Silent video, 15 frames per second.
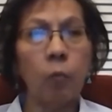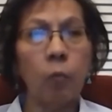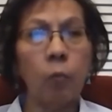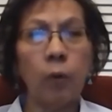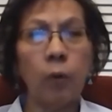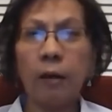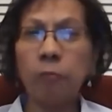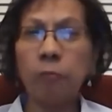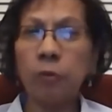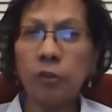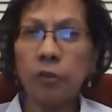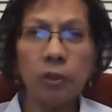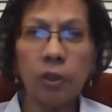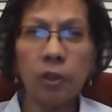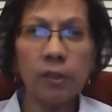not with
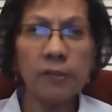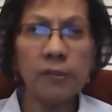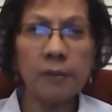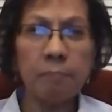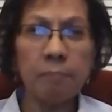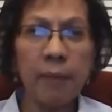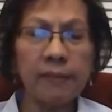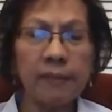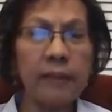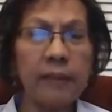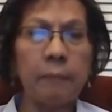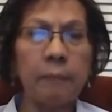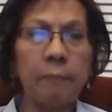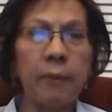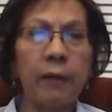just
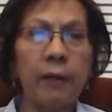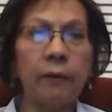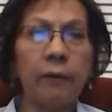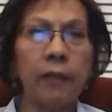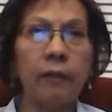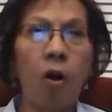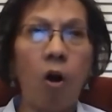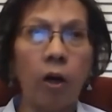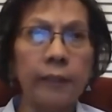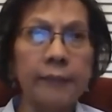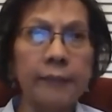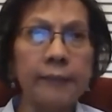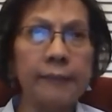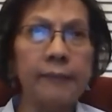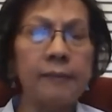Mexican American
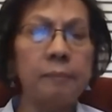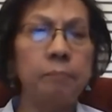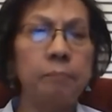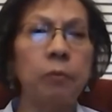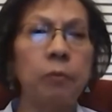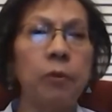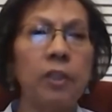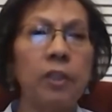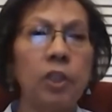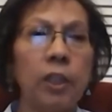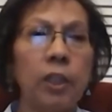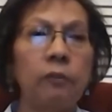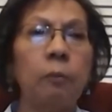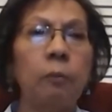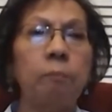audiences, but with the
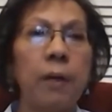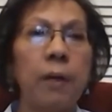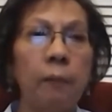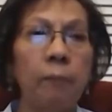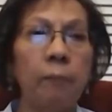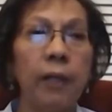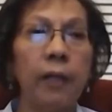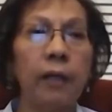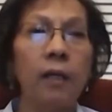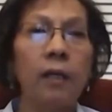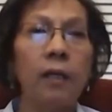general public,